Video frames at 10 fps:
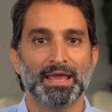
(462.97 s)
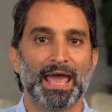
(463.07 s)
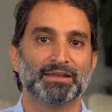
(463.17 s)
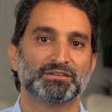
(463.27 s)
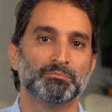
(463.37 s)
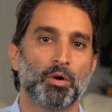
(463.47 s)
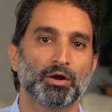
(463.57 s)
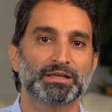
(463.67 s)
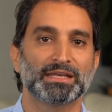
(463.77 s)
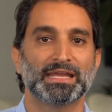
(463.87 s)
as the
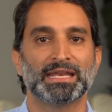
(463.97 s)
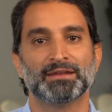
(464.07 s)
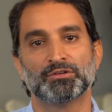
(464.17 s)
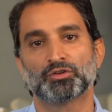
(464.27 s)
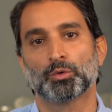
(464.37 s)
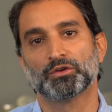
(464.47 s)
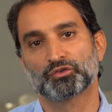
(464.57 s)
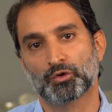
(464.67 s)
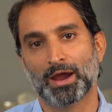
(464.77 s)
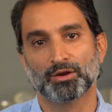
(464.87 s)
market and inventories
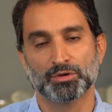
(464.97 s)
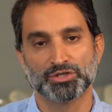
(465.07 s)
try to